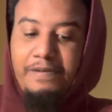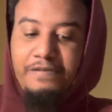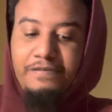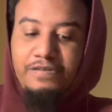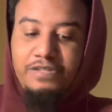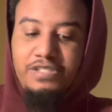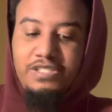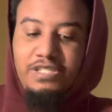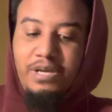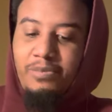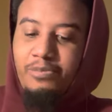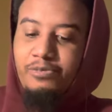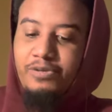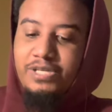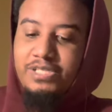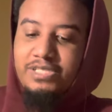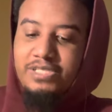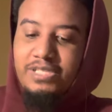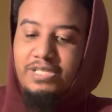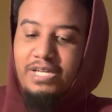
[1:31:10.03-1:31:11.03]
For some
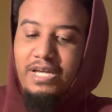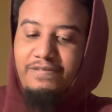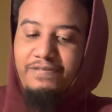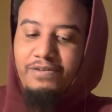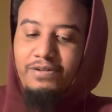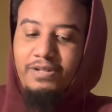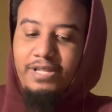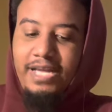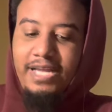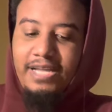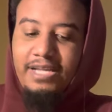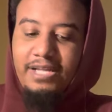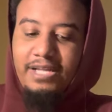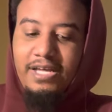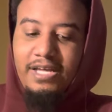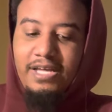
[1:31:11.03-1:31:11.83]
reason, I feel like